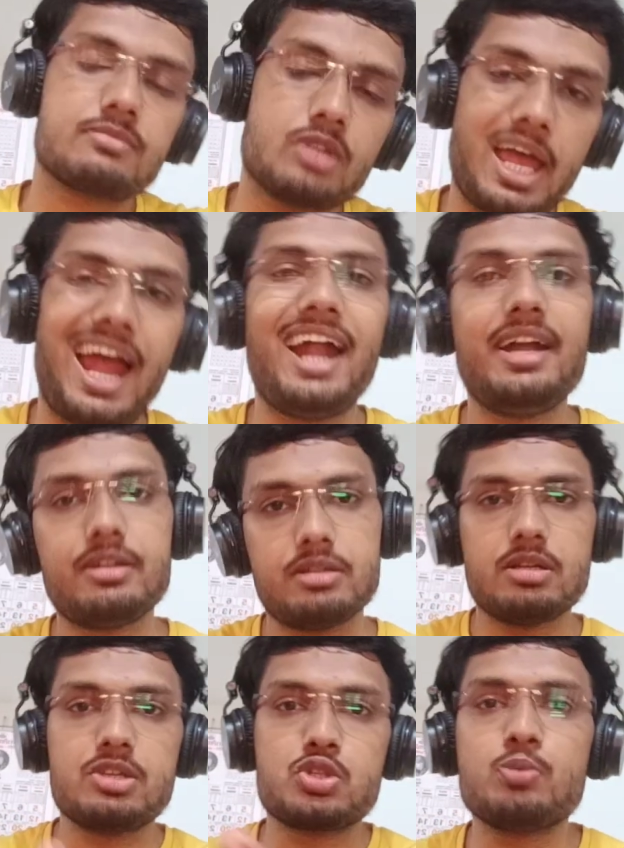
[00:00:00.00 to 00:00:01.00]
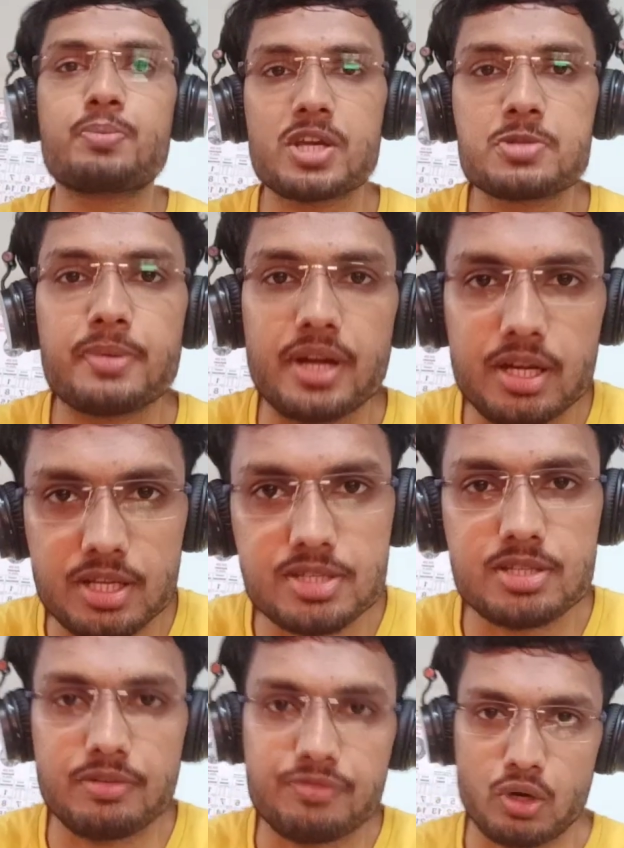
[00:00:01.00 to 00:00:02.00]
and
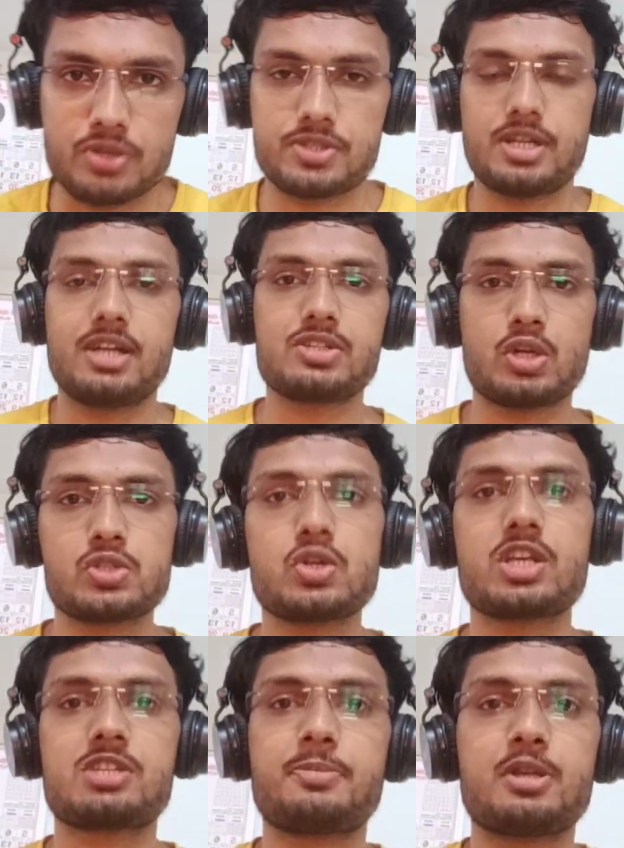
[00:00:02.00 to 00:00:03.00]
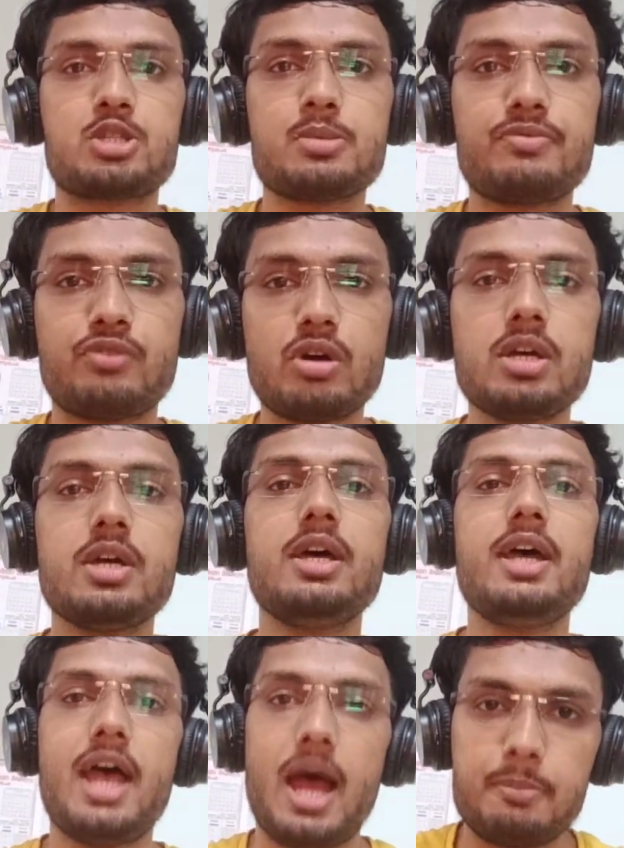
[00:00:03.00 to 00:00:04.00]
supraspinatus, of course, that is also responsible for
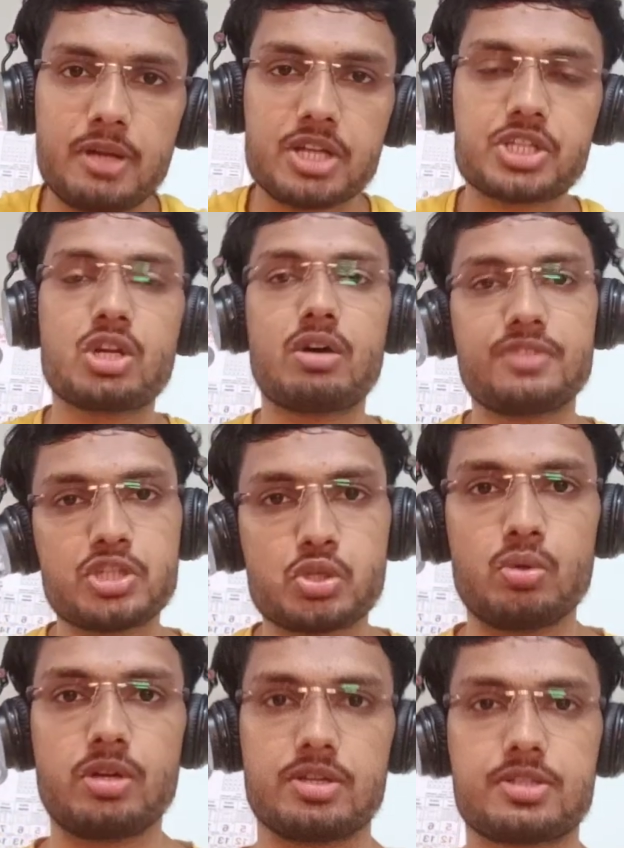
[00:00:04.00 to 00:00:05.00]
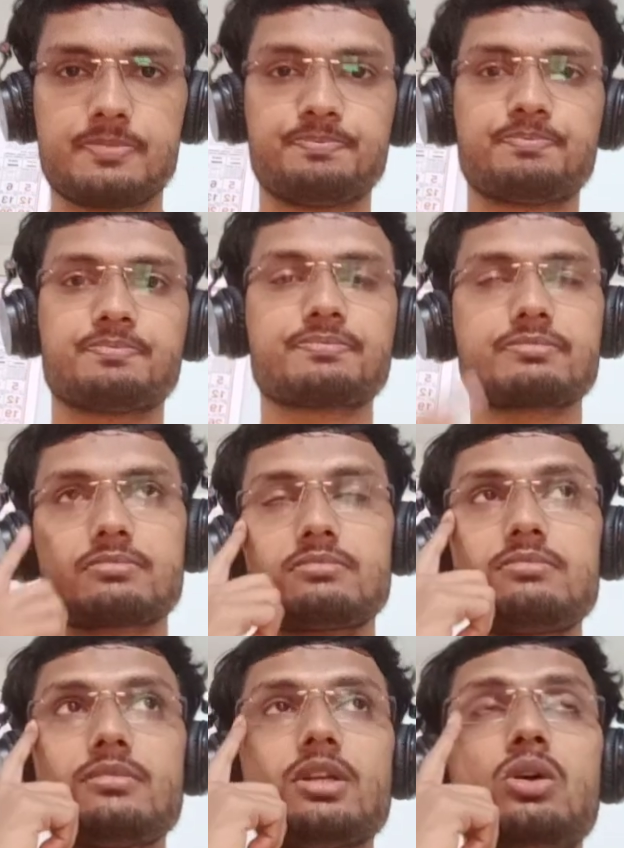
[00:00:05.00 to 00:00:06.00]
abduction of the shoulders.
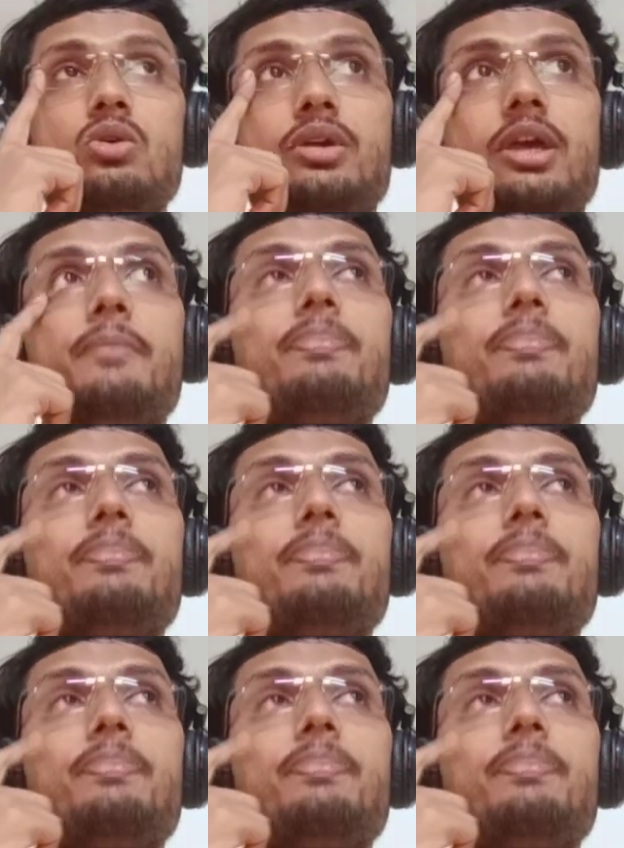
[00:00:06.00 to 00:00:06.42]
Okay.